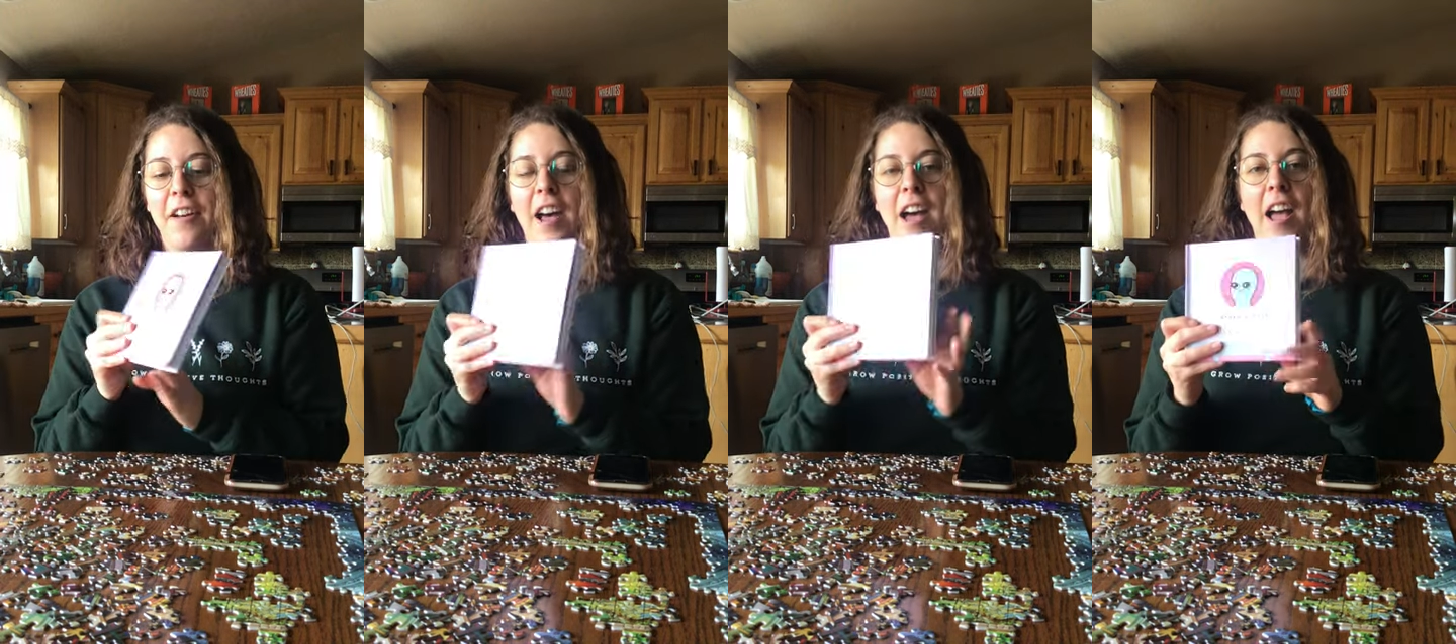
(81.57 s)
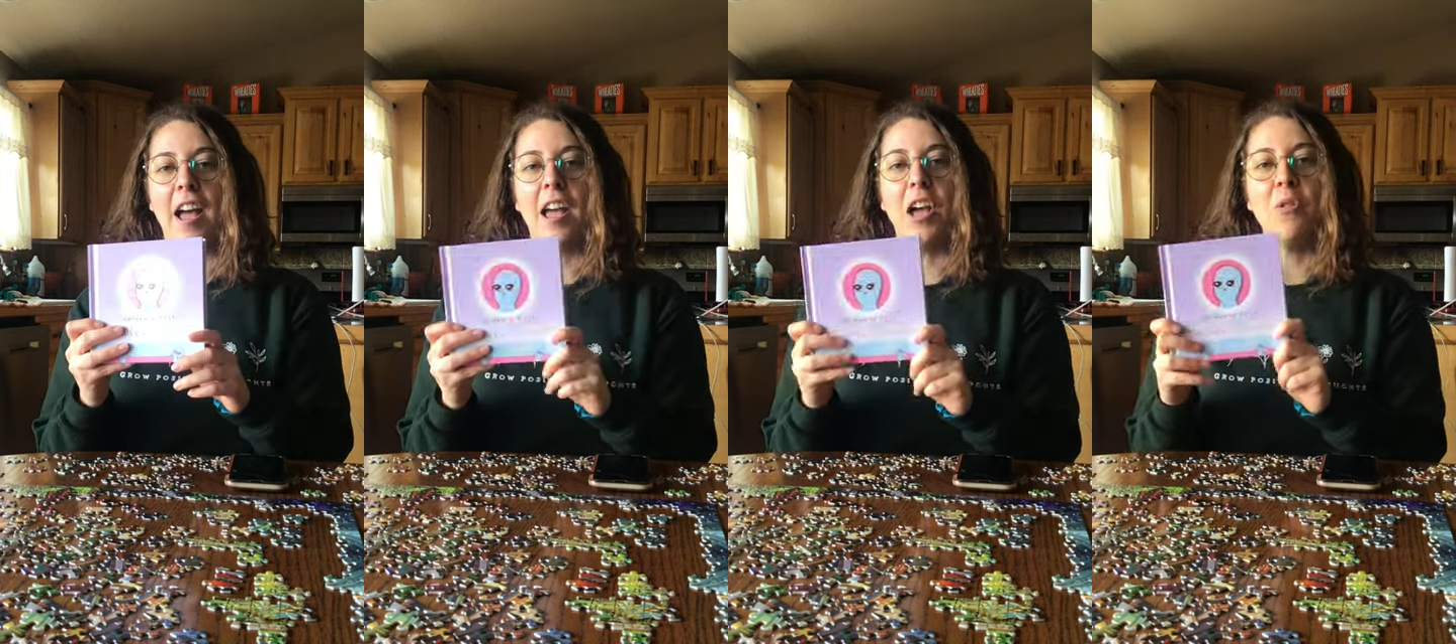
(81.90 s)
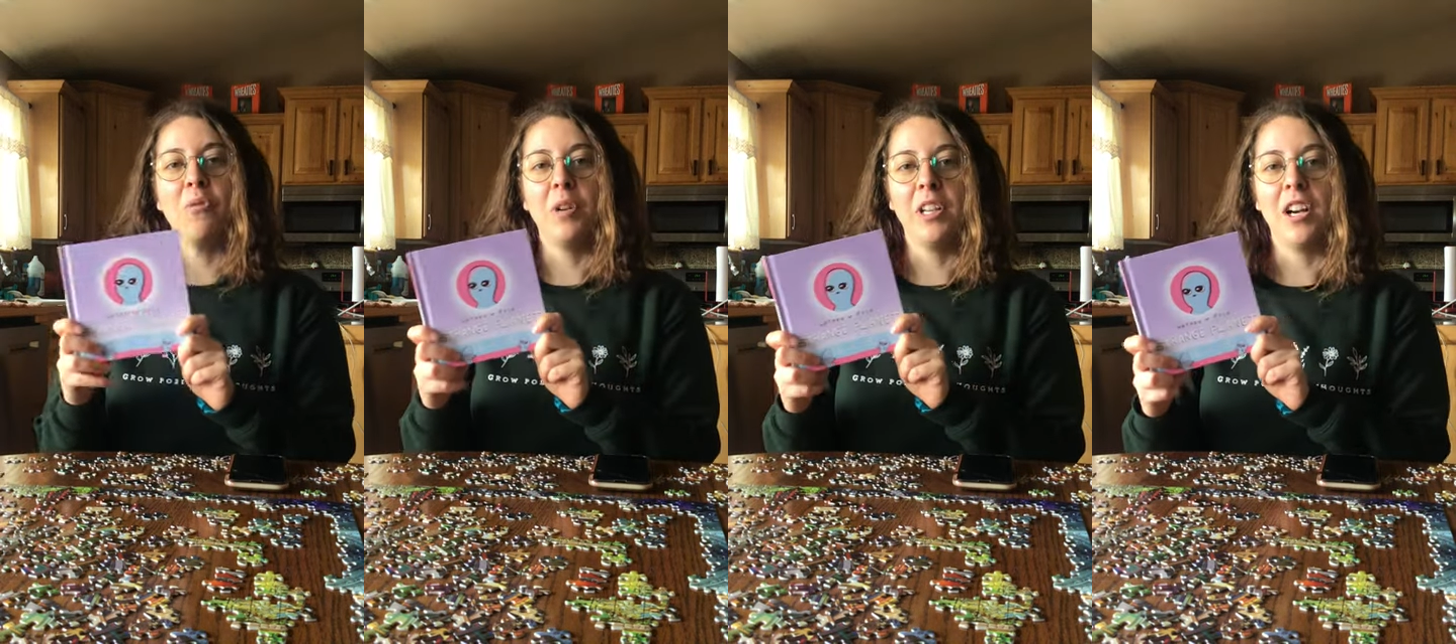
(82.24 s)
I
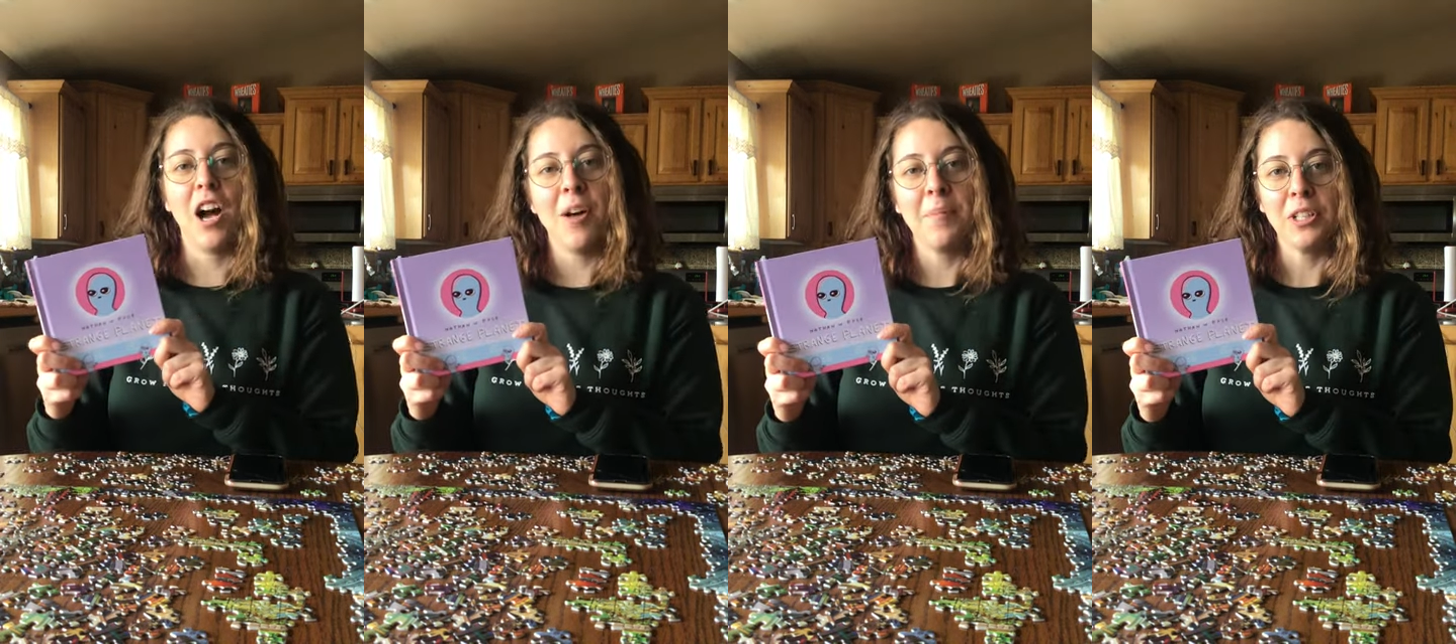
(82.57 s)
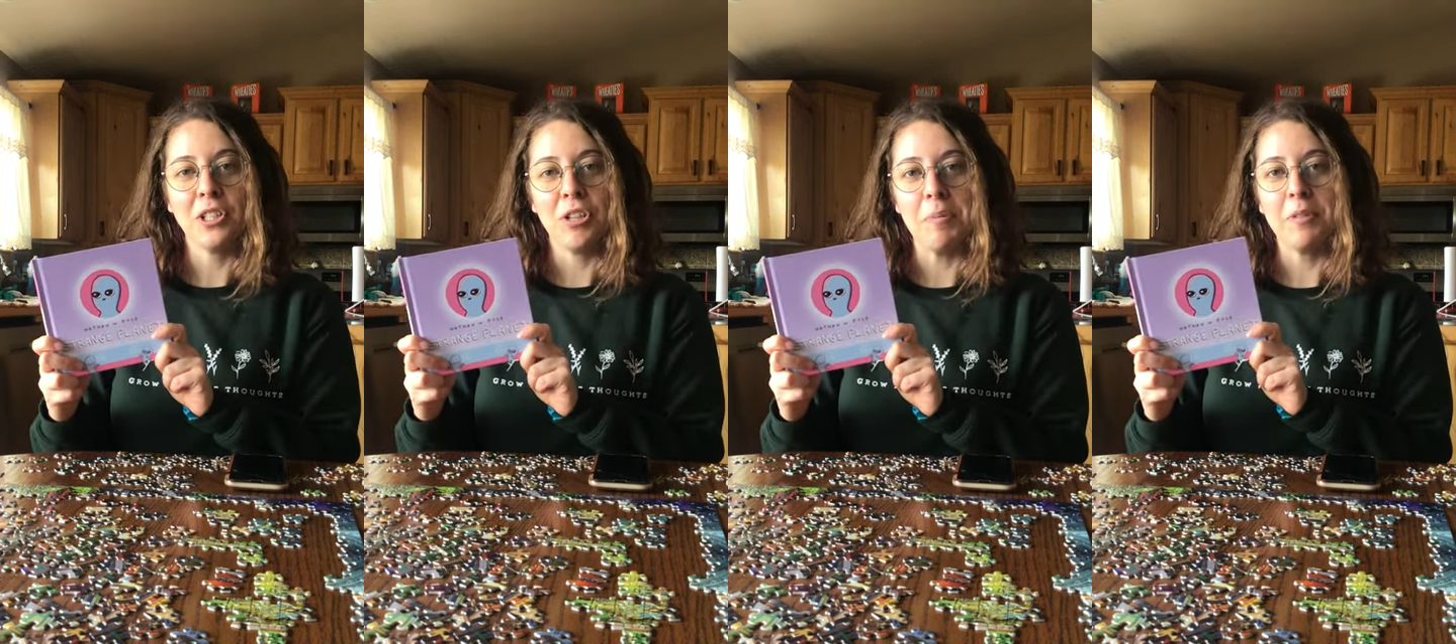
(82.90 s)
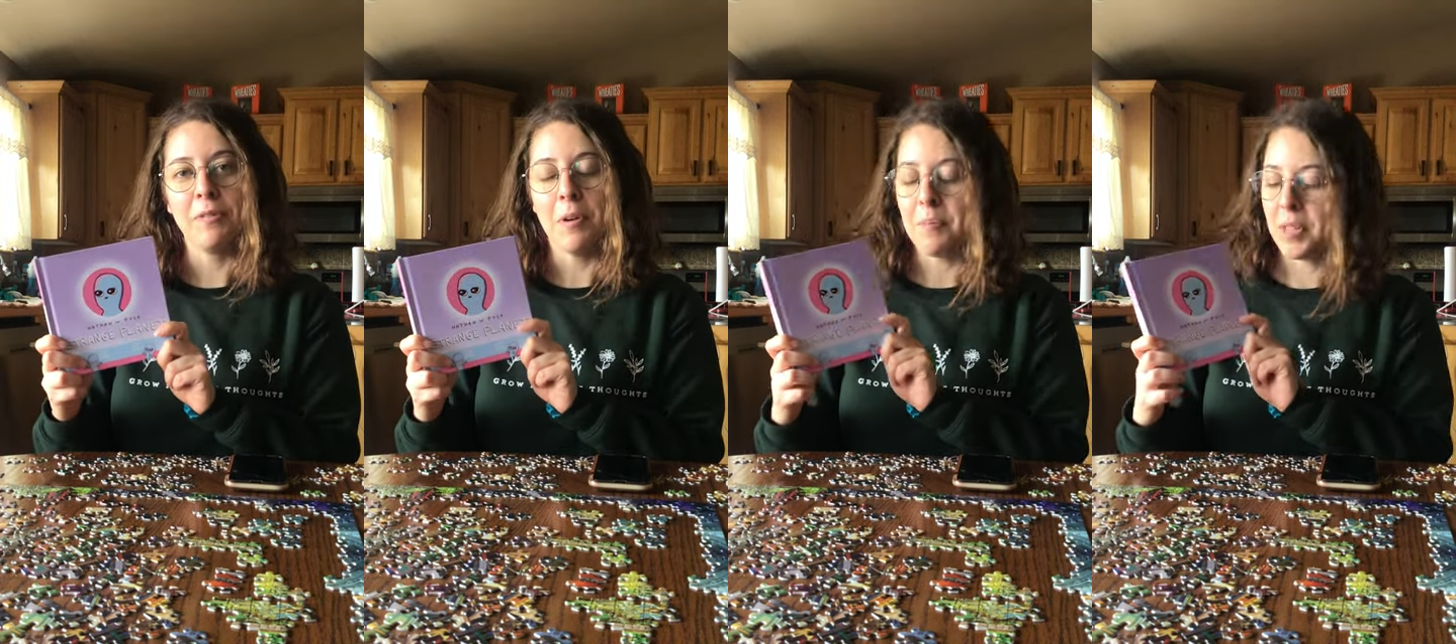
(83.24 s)
read comic strips
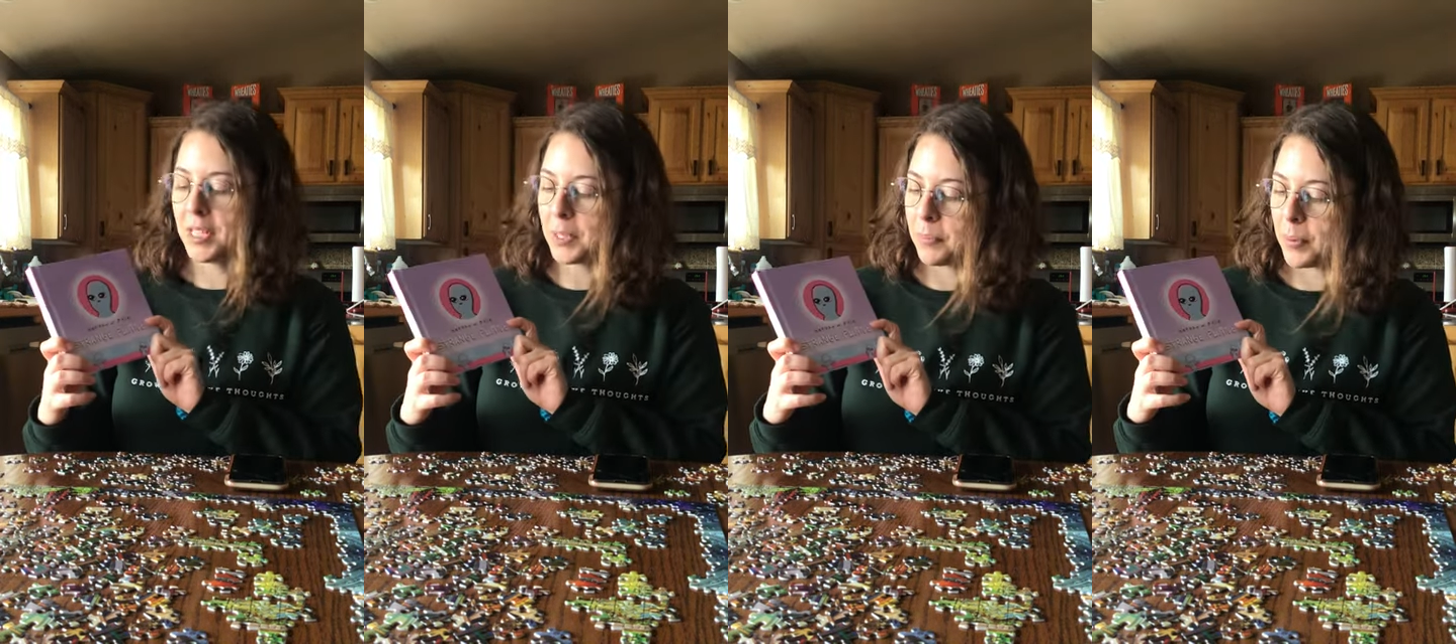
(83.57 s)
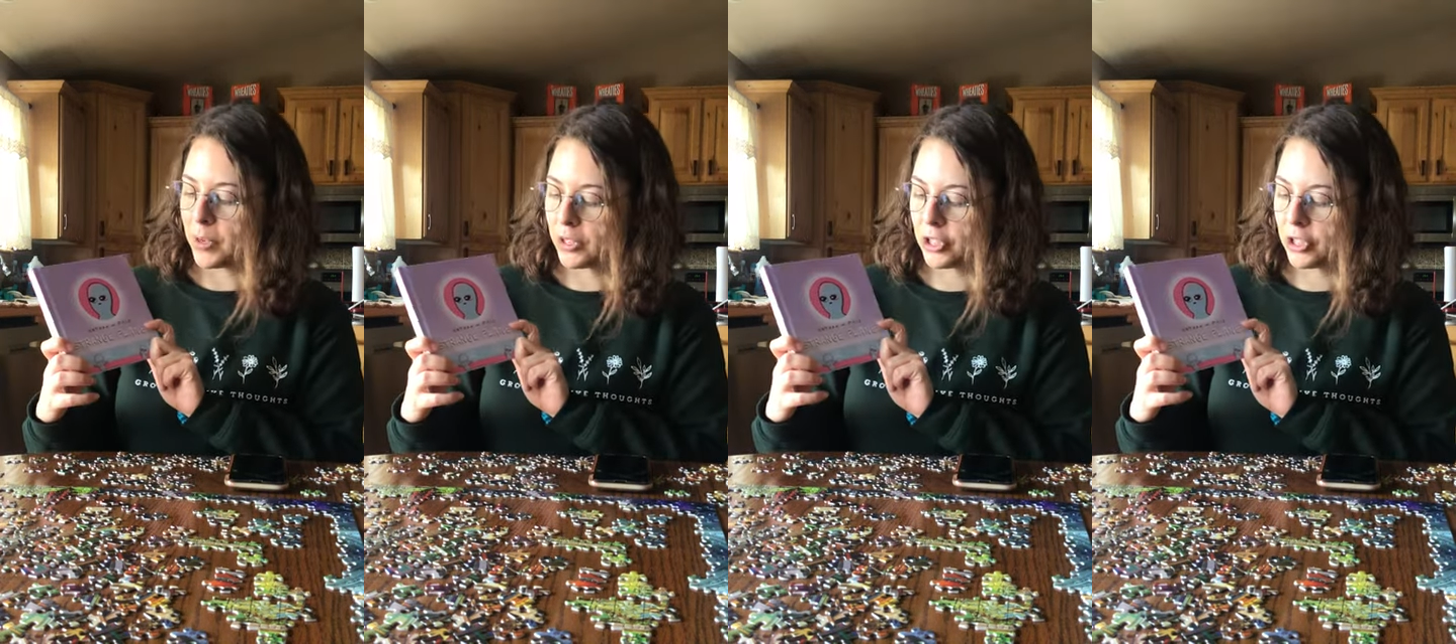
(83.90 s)
from this book,